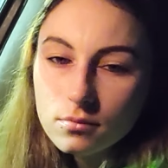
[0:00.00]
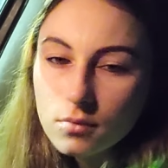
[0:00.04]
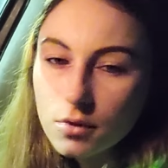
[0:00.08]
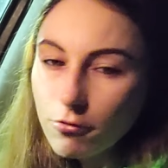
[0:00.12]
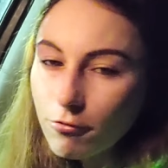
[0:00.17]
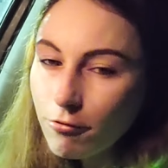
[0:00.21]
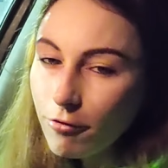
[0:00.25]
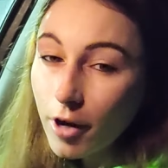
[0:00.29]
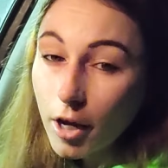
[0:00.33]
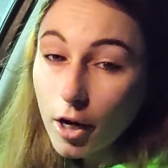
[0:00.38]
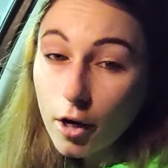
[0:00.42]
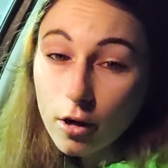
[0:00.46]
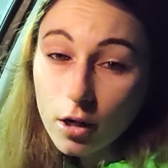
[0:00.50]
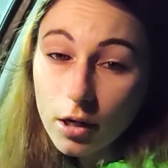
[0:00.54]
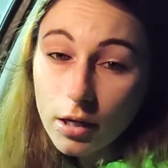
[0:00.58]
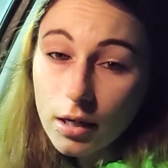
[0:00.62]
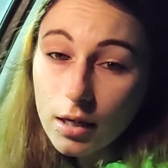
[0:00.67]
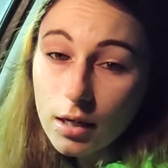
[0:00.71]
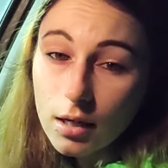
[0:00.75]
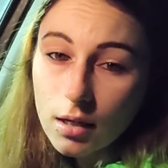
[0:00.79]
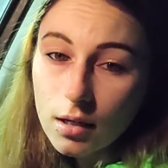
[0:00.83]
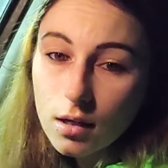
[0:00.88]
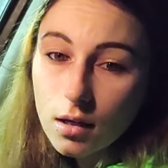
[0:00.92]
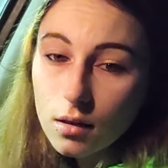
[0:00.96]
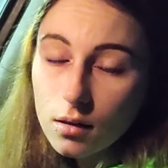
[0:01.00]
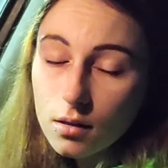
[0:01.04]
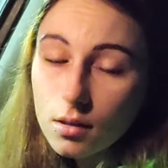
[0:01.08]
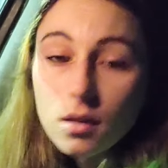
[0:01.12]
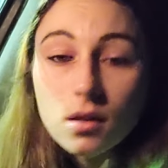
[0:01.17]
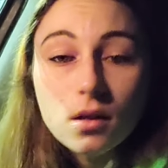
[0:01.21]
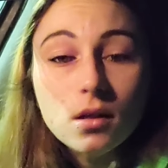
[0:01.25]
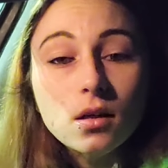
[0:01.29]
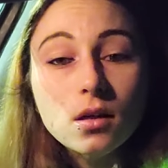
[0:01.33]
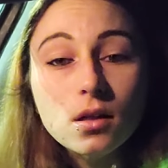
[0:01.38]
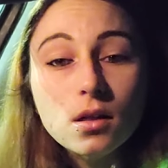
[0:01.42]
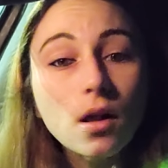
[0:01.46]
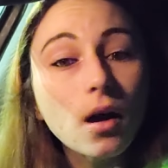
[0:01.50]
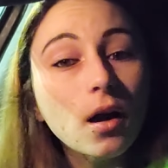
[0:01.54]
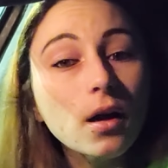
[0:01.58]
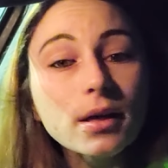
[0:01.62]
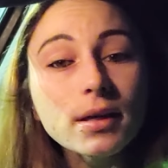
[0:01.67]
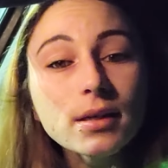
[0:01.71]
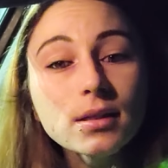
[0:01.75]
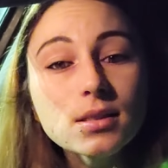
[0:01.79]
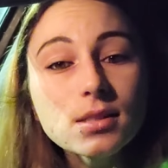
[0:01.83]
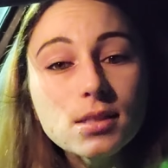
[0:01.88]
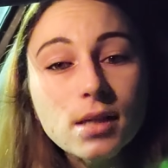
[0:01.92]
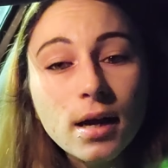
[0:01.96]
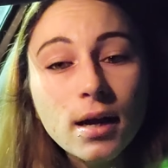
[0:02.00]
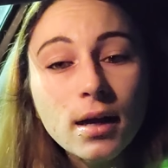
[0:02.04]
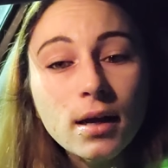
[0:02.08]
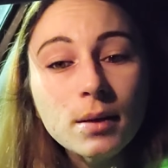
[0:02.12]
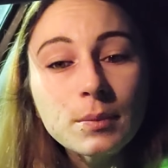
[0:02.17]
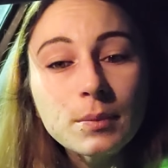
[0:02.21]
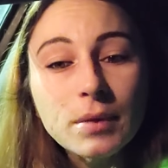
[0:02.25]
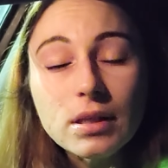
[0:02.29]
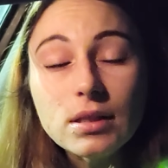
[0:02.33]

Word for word: vary the clock in time,